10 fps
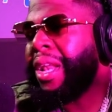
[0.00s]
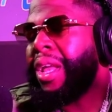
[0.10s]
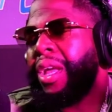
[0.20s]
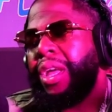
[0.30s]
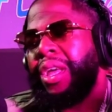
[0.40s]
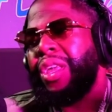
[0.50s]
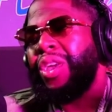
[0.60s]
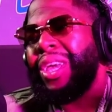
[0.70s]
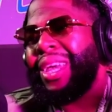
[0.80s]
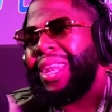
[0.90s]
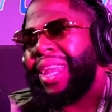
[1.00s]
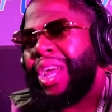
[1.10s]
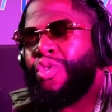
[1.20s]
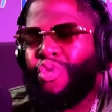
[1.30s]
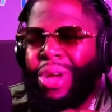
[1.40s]
But still,
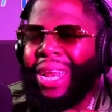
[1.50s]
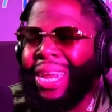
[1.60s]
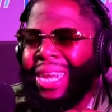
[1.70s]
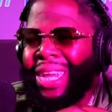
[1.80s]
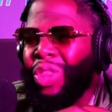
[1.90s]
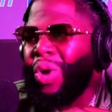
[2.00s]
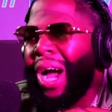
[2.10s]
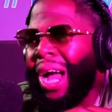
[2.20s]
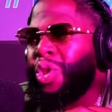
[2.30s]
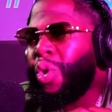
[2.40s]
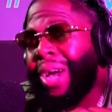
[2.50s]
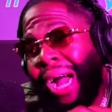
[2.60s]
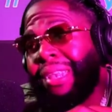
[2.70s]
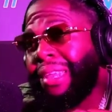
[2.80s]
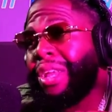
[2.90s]
they didn't really need
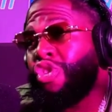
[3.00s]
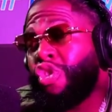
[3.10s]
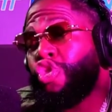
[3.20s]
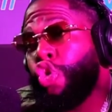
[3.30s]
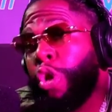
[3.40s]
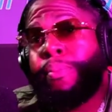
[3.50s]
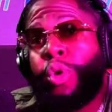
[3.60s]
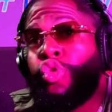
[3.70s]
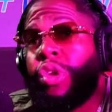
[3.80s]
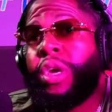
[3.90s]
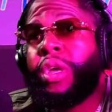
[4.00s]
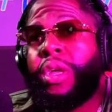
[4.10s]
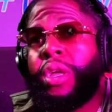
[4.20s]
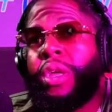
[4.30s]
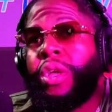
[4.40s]
to have no content, just good
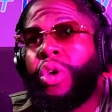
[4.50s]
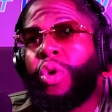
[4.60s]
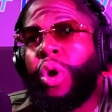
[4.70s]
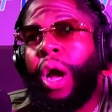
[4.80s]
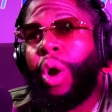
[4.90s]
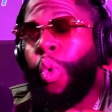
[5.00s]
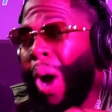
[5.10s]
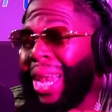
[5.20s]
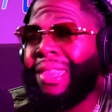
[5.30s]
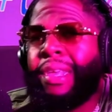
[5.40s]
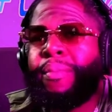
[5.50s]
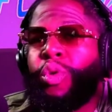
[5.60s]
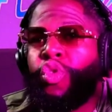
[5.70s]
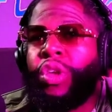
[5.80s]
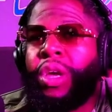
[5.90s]
music.
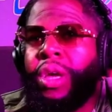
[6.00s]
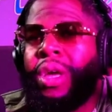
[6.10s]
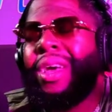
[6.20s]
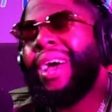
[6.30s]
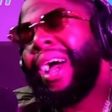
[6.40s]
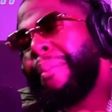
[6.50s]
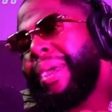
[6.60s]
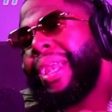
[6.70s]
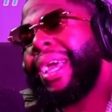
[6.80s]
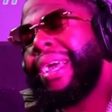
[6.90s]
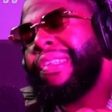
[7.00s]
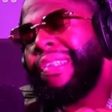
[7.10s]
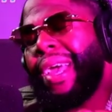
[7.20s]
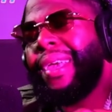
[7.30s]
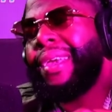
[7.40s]
Quality music. I
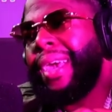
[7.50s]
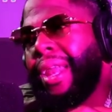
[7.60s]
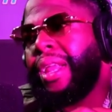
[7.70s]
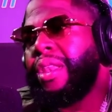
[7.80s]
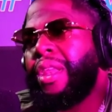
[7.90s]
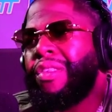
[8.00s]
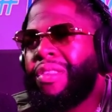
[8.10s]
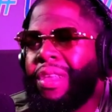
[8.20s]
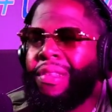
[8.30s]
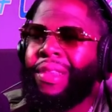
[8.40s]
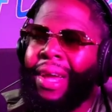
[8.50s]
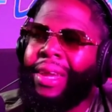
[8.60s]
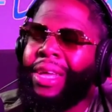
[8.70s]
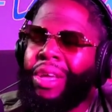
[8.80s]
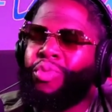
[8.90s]
mean, like I said, get it.
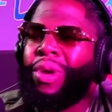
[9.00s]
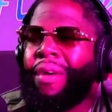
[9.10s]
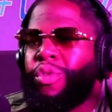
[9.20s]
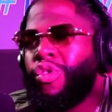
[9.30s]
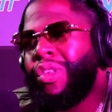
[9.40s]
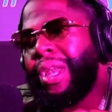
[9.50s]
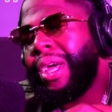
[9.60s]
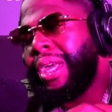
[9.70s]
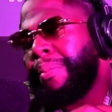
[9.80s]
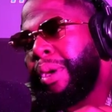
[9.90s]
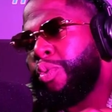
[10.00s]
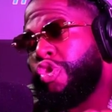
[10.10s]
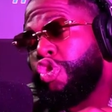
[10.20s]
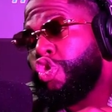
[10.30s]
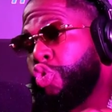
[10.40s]
This day and age, we have to
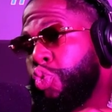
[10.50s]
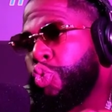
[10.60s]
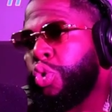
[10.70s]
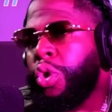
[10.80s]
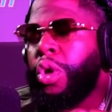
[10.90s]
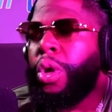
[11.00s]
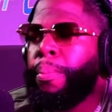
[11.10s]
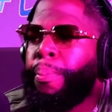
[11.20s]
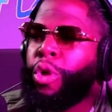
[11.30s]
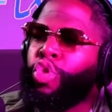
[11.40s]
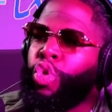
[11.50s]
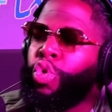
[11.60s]
sell a gimmick, which is cool.